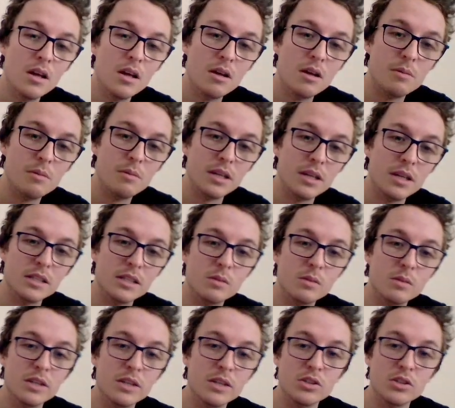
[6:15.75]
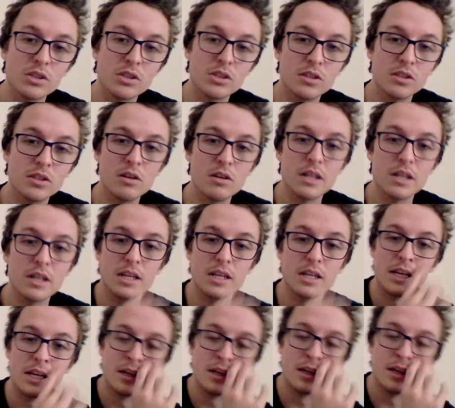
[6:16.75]
place where you slot
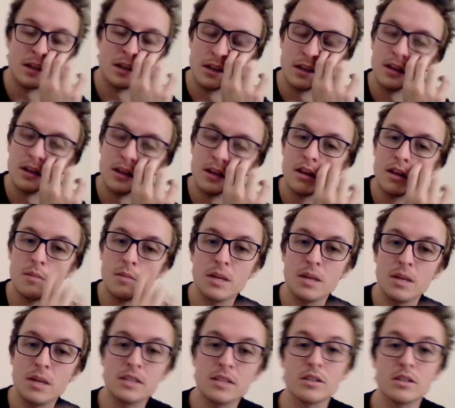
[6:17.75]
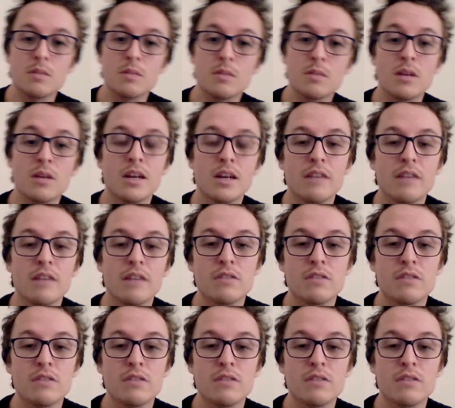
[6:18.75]
in the piece. So you might have